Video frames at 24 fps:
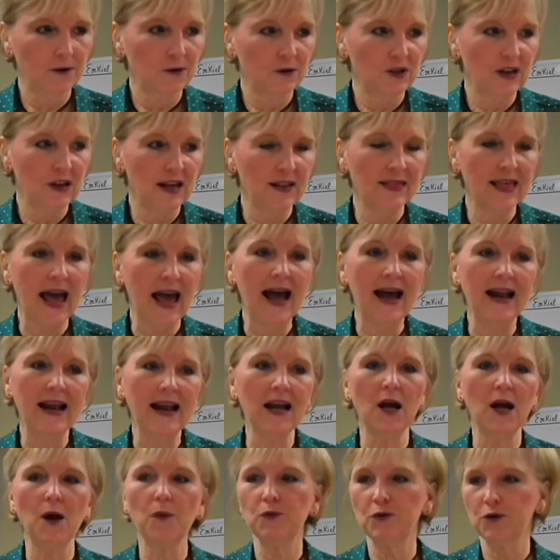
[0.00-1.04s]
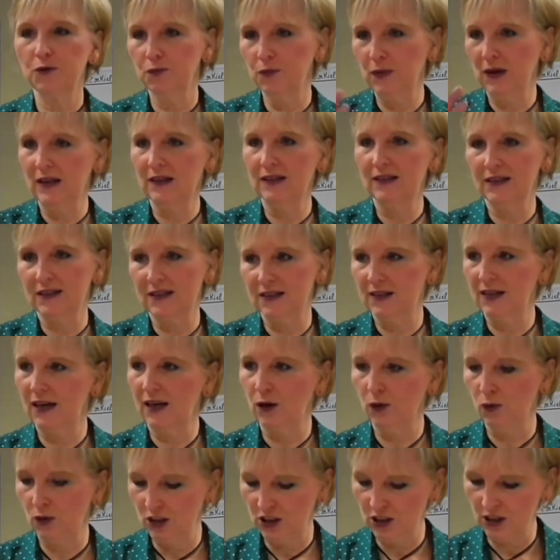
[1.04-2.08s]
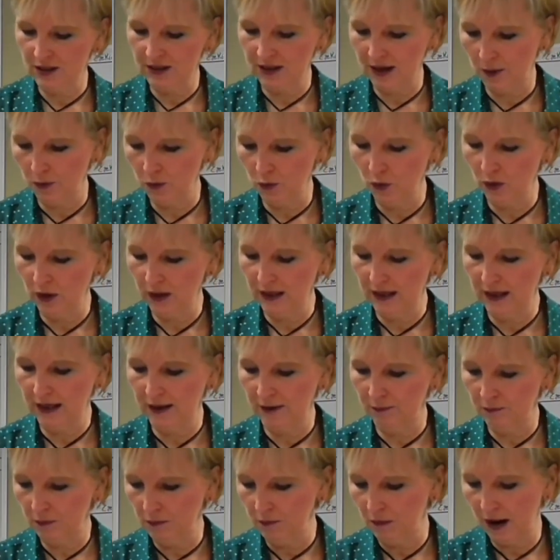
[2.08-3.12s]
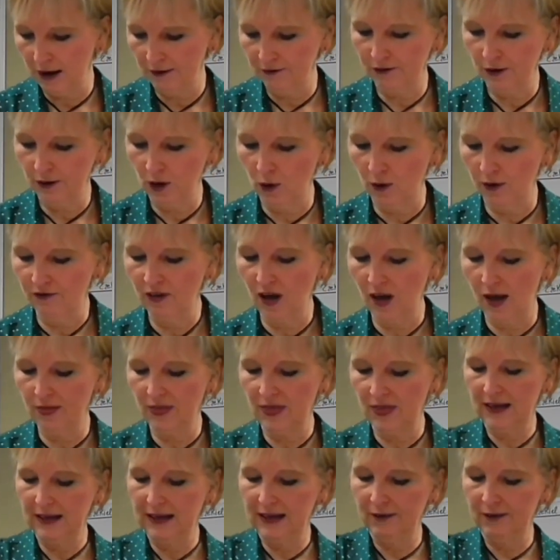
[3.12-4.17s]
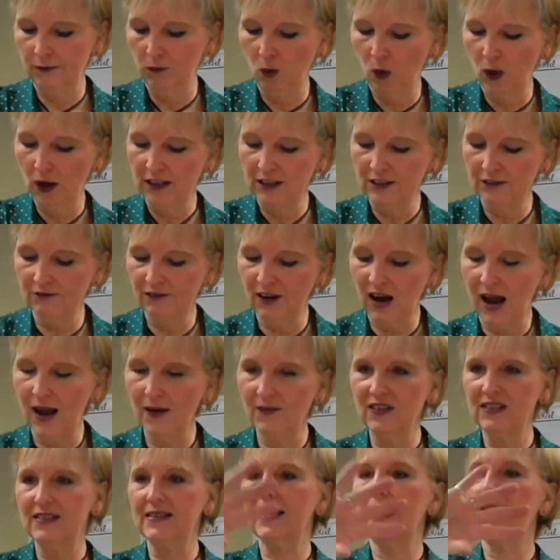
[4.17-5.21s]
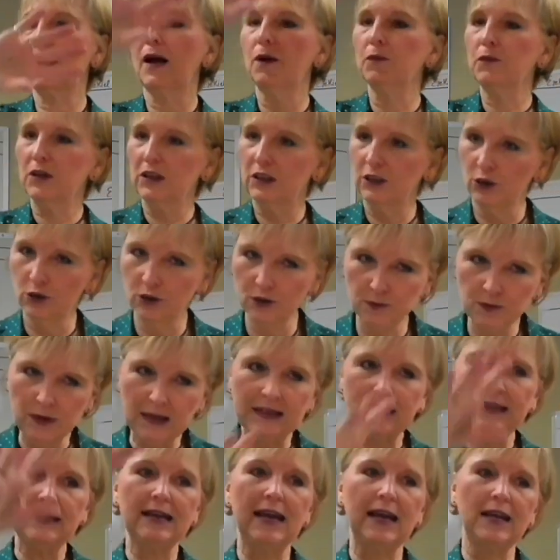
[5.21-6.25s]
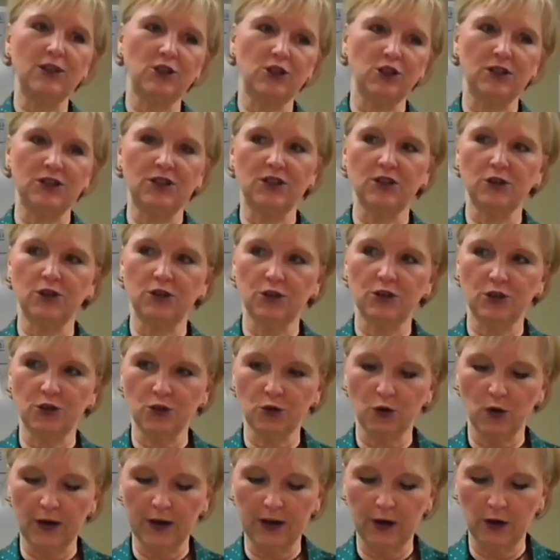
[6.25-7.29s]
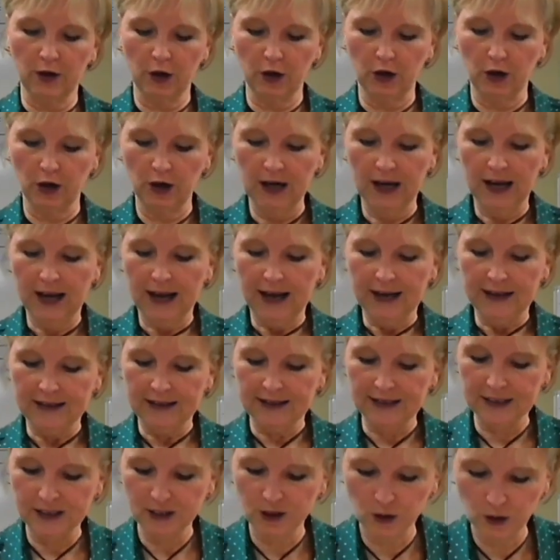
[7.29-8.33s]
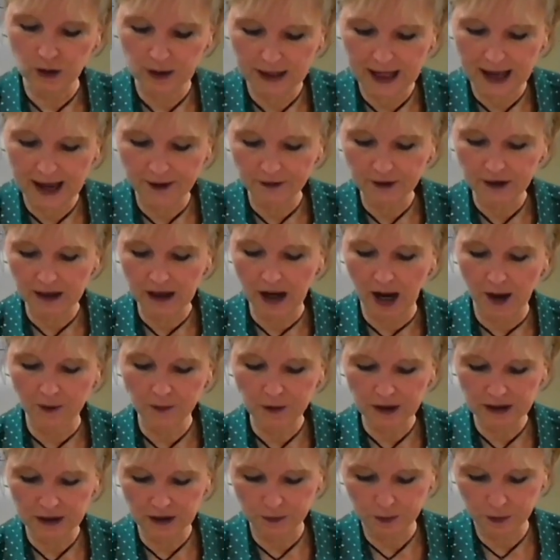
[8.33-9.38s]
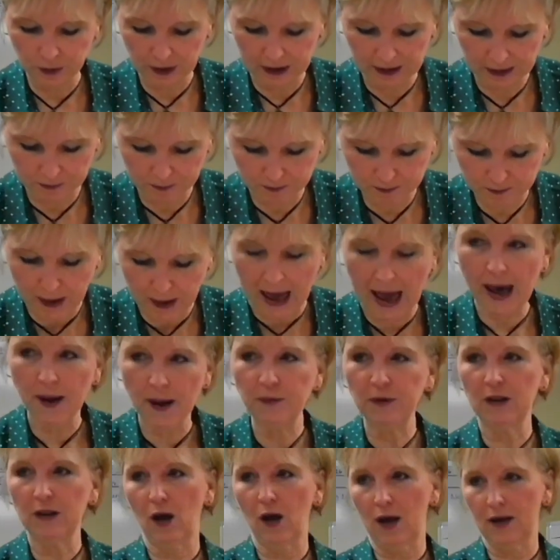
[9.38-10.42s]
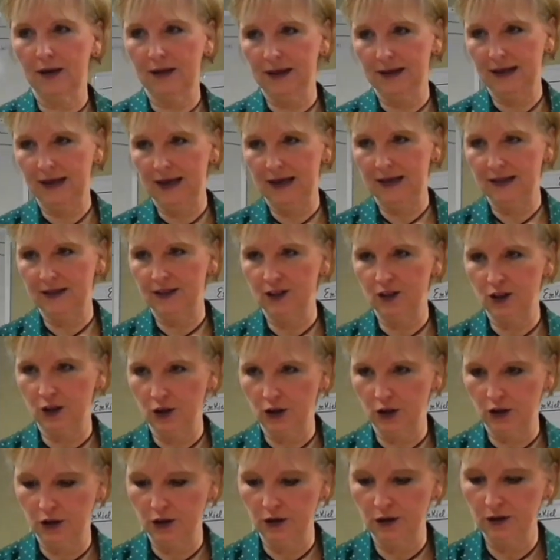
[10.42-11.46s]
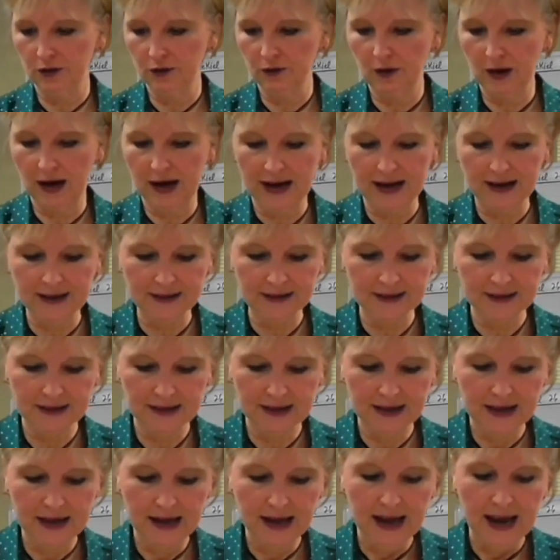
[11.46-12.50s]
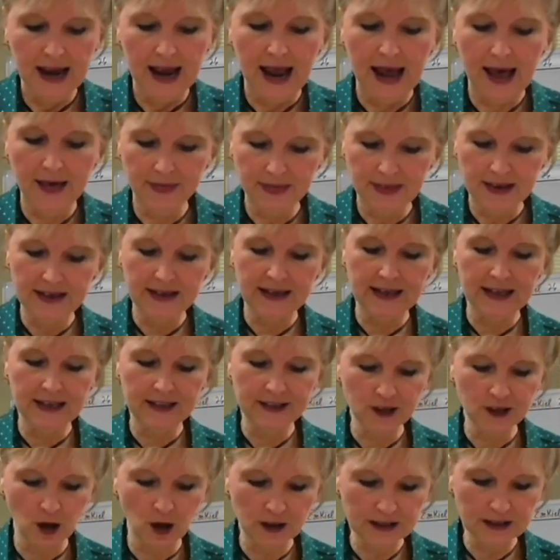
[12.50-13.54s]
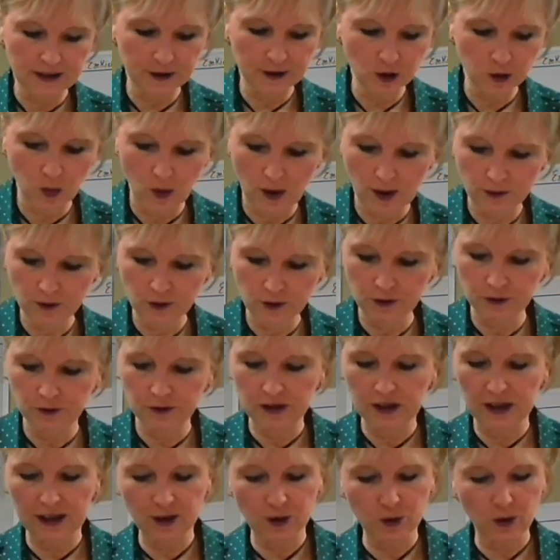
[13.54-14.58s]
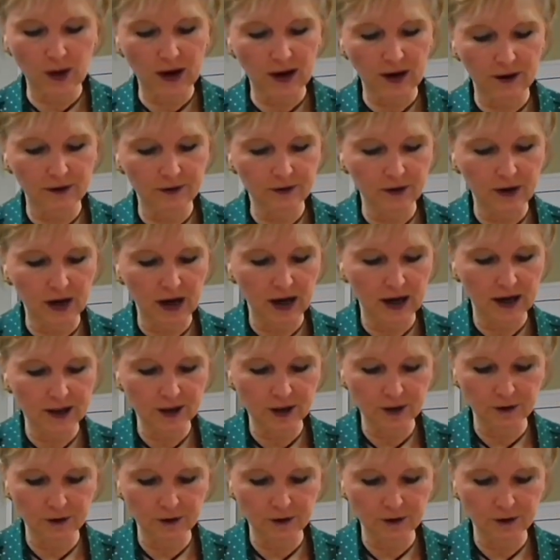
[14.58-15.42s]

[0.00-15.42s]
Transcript: And that helped me distinguish, as I'm reading my flow of thought, that in 1 to 5, he's saying, I'm going to use many nations to destroy her. 6 to 11, I'm going to bring Babylon against her, right? And then he starts in 12 to